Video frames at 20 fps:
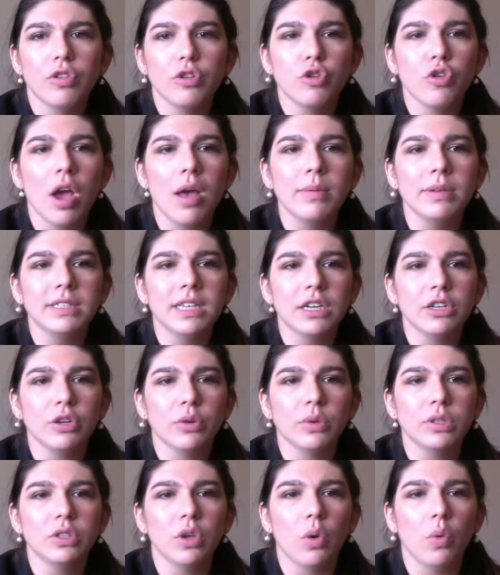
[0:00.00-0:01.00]
The trauma center
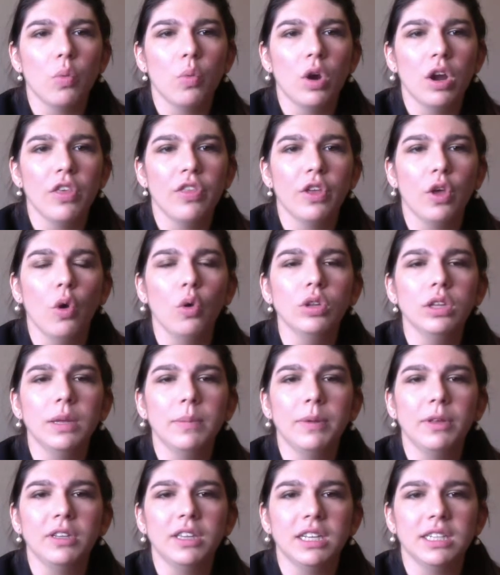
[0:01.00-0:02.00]
was one of the only
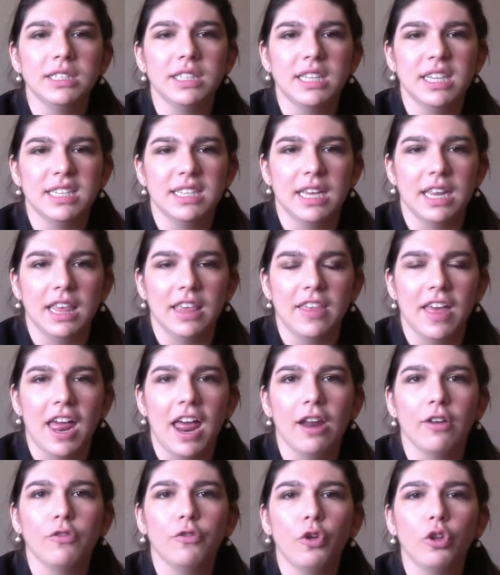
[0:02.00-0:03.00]
buildings in the city that
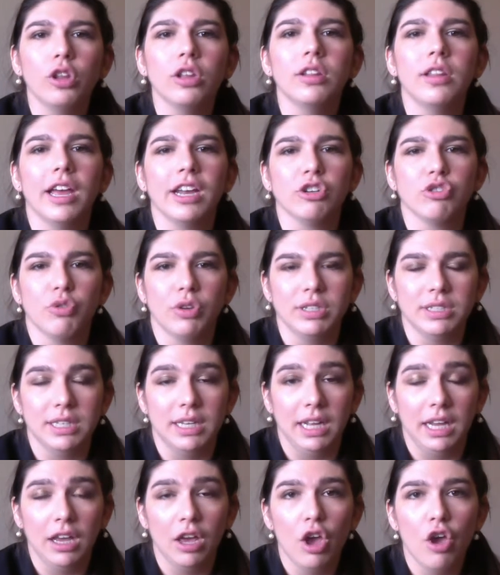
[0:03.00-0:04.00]
had full
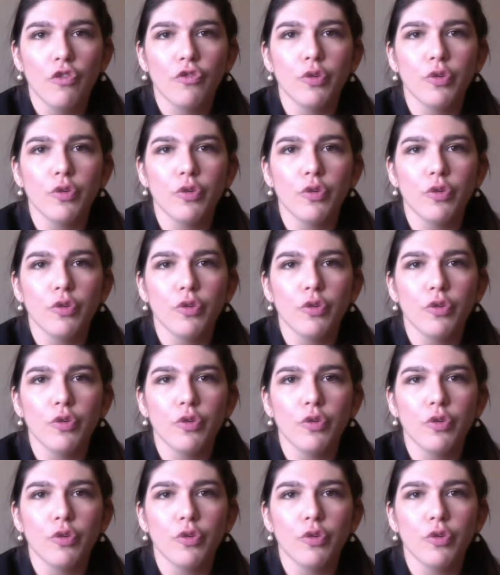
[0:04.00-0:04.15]
electricity